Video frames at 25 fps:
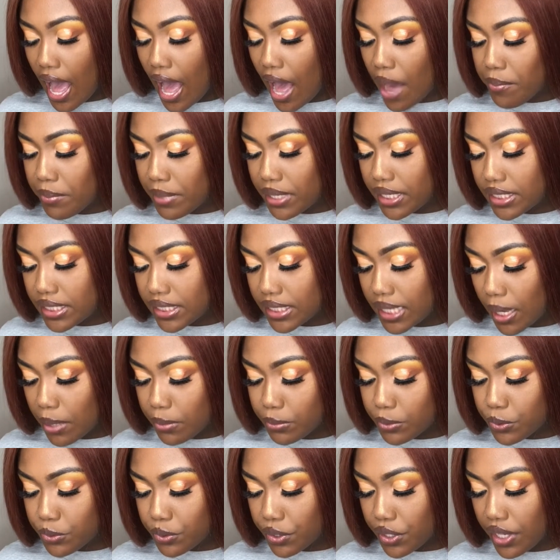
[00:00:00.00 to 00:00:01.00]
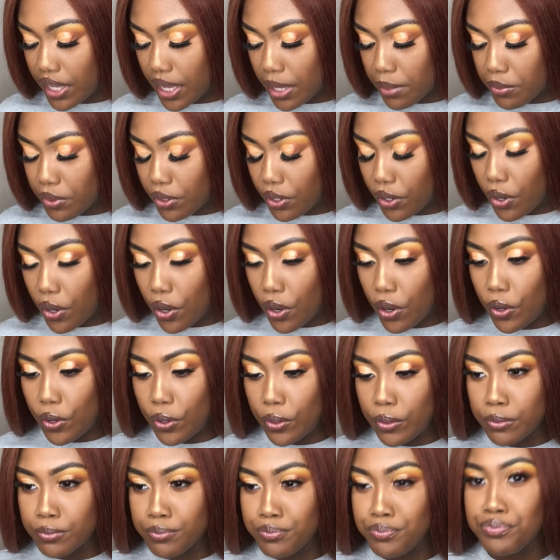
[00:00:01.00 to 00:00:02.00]
How many times were you able to call
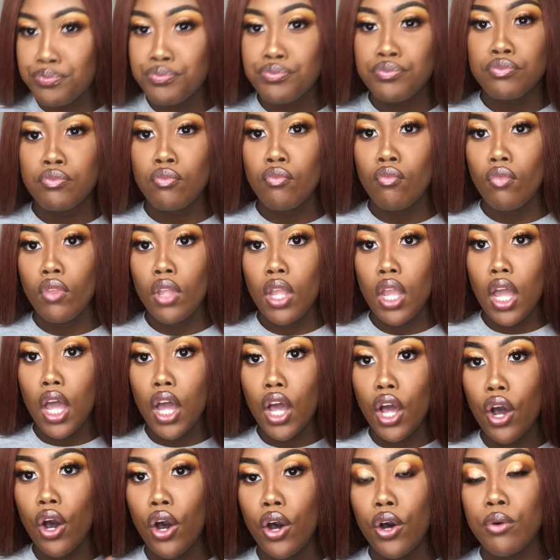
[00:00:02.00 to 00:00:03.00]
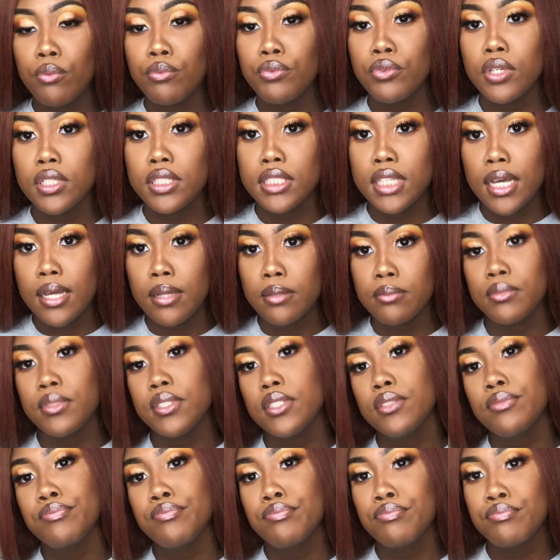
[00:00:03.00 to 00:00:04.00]
home? I call home 3
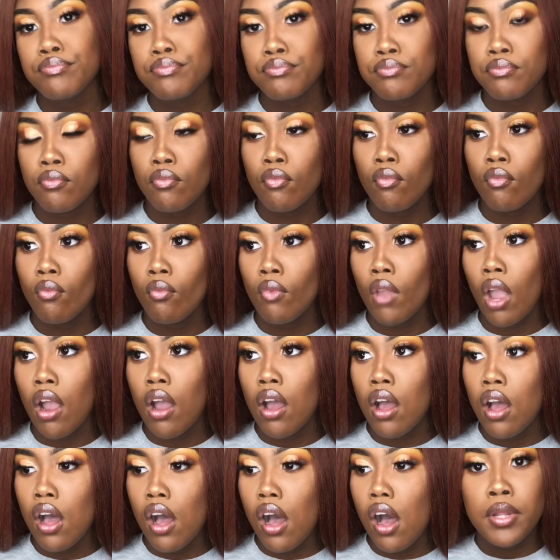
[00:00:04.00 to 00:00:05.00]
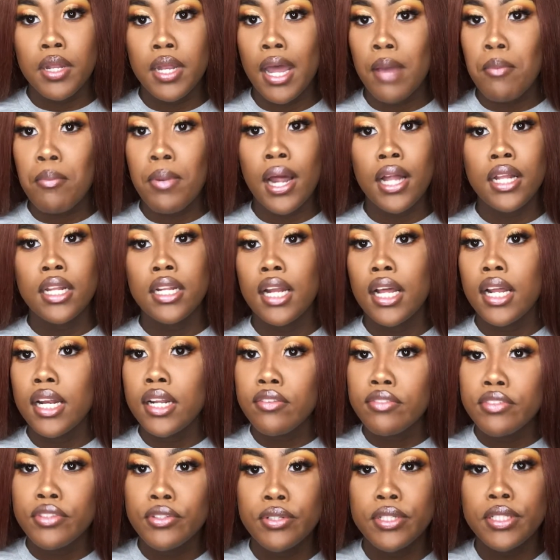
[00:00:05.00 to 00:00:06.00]
times. Probably not
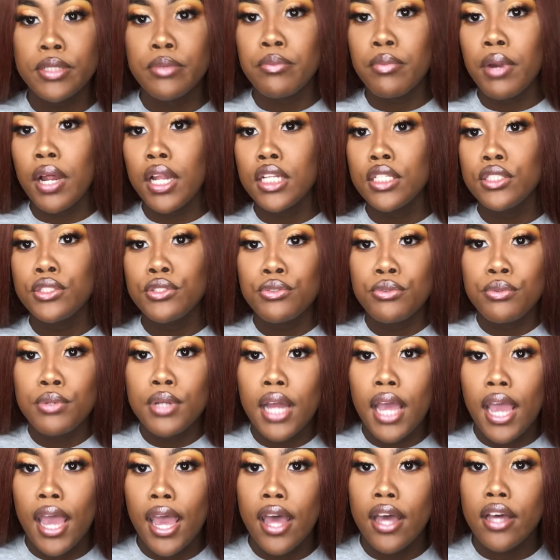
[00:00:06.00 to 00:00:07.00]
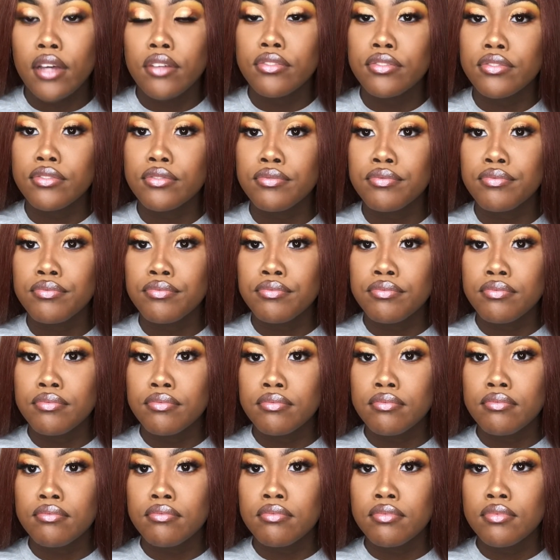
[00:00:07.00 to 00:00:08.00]
even 3, probably 2.5
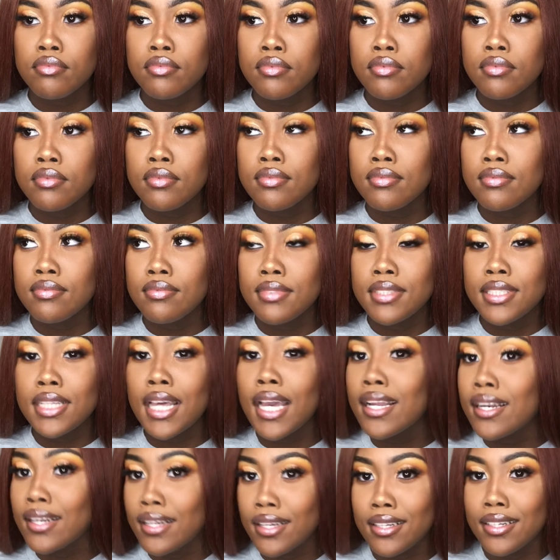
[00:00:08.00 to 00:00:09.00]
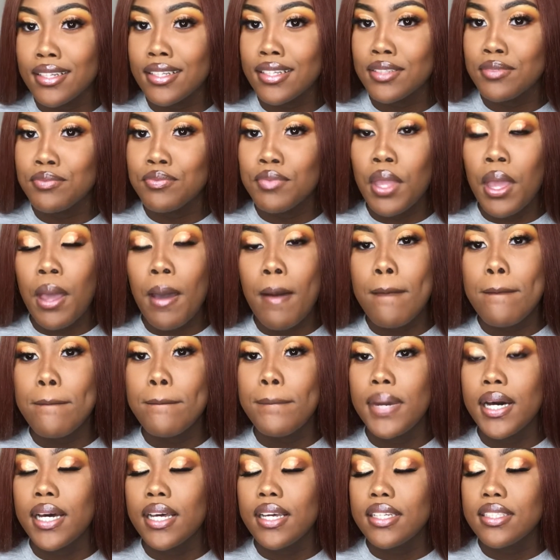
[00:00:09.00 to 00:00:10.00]
technically.
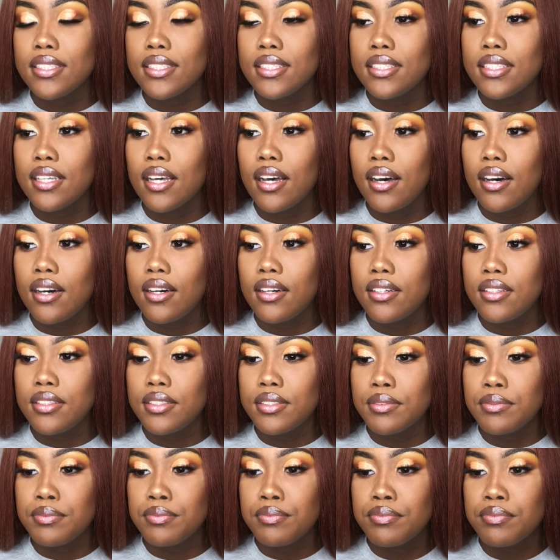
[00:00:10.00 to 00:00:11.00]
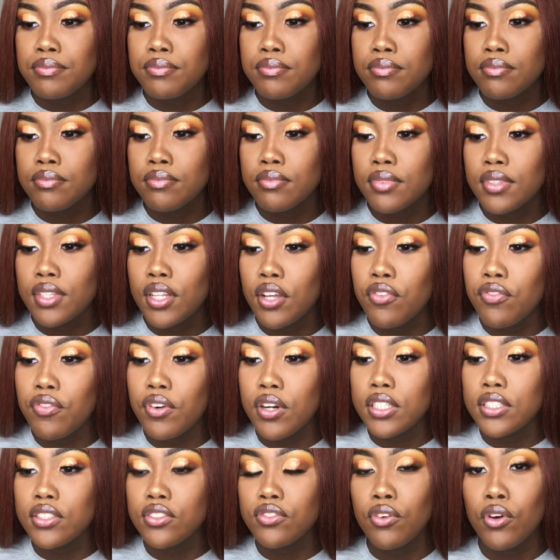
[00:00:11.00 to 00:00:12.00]
But the
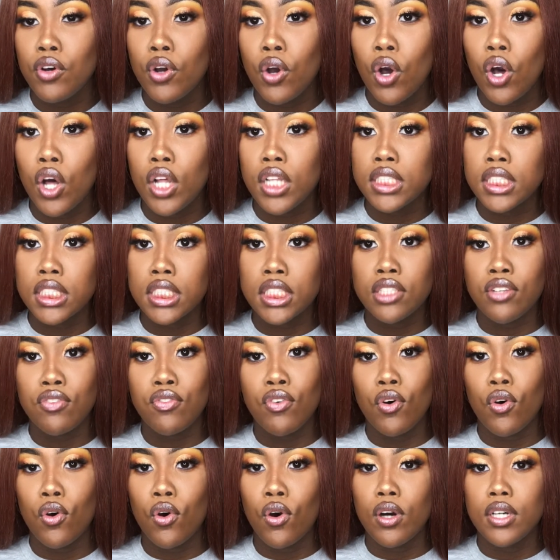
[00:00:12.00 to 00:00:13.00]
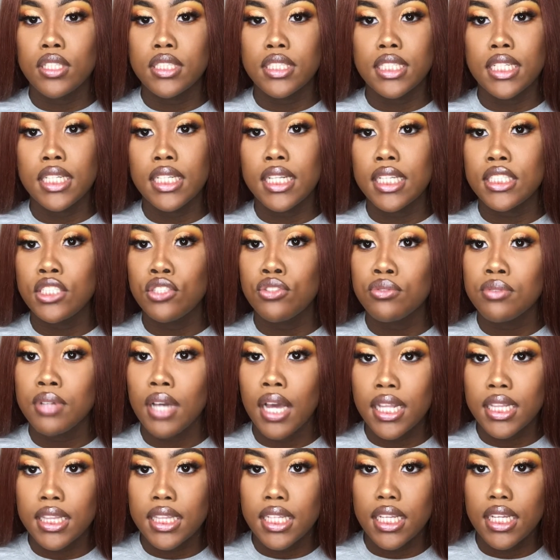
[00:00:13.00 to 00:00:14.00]
first phone call is just a phone call saying that you
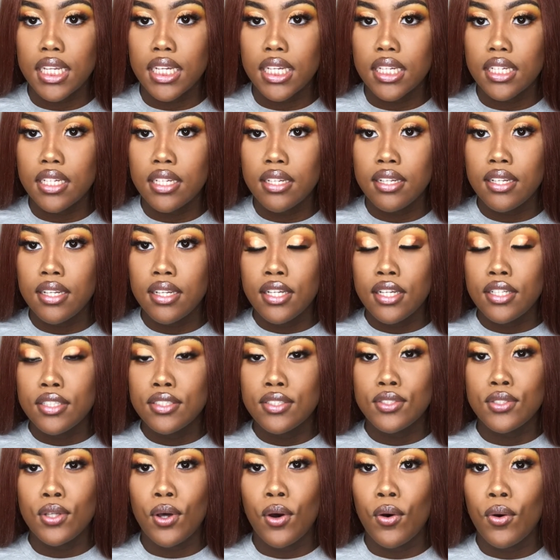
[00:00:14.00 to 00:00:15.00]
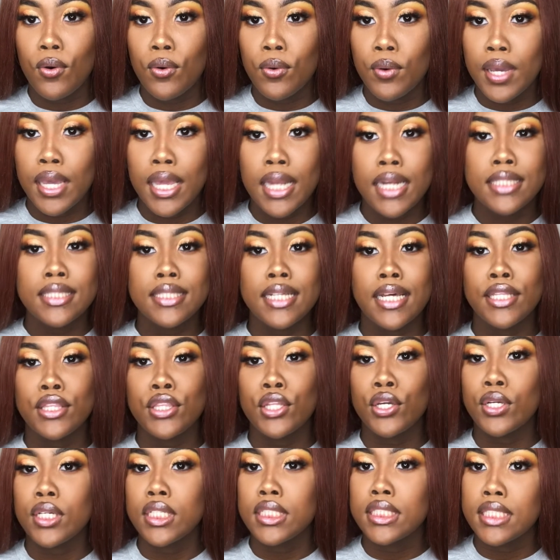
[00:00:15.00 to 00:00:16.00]
got there. So, and it's like
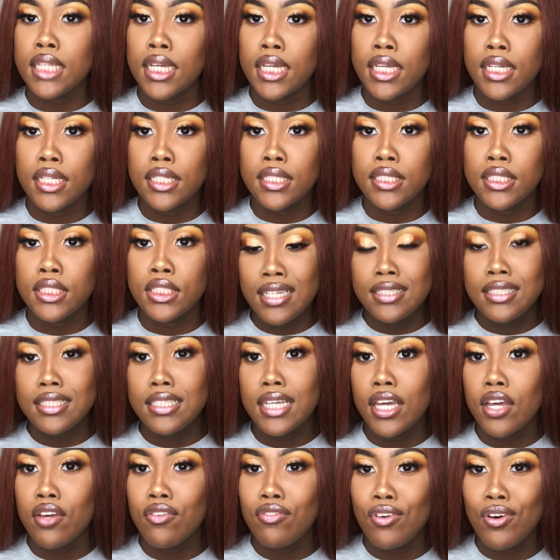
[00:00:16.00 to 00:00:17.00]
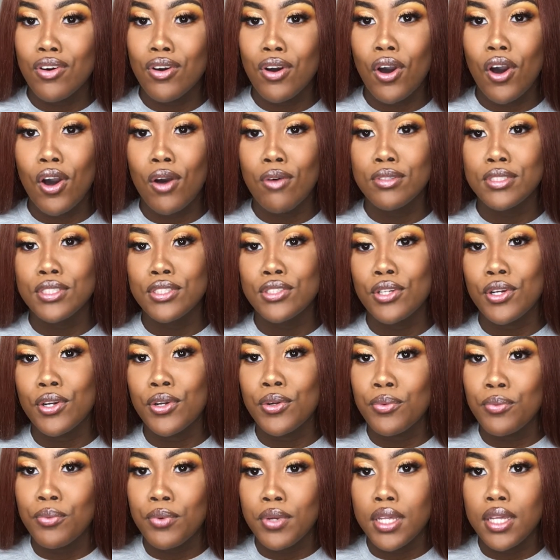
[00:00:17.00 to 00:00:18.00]
30 seconds. Second phone call was
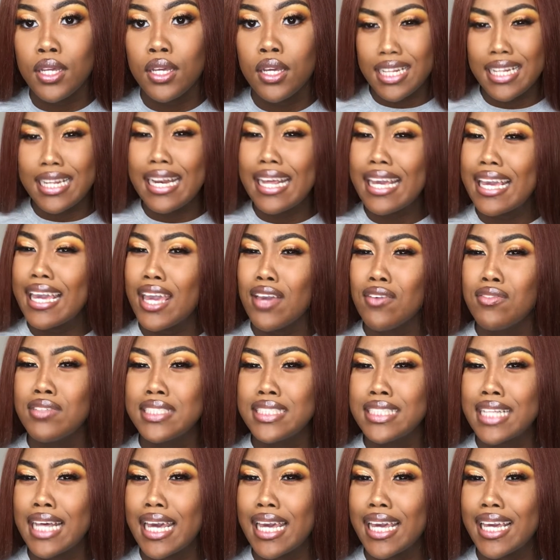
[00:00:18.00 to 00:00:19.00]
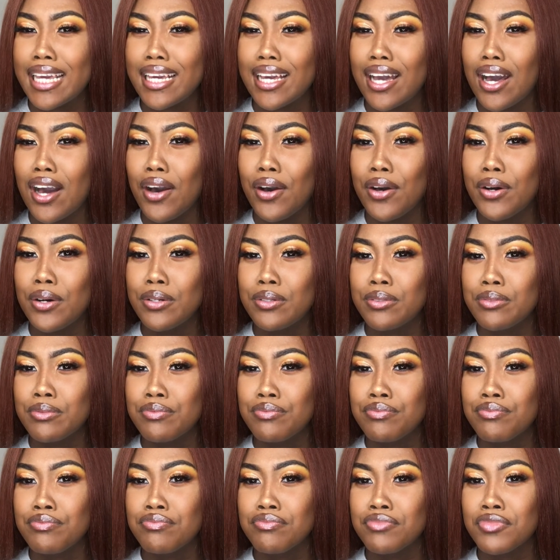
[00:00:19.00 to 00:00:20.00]
3rd week, and then they gave us like
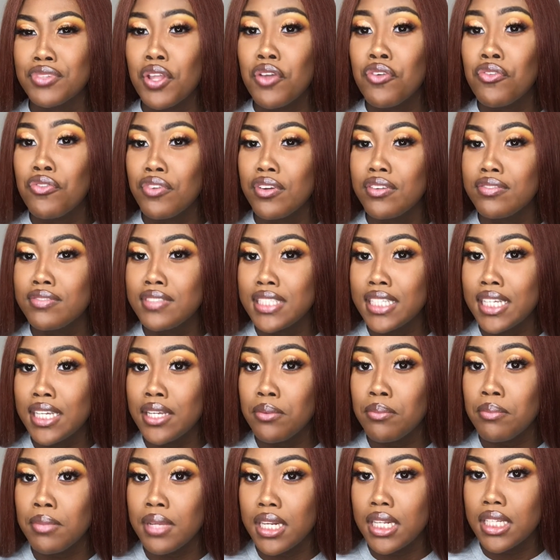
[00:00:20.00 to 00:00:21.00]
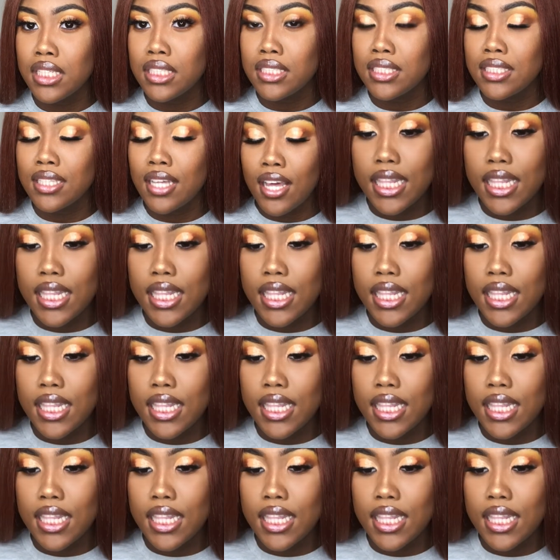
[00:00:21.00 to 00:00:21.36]
15 minutes.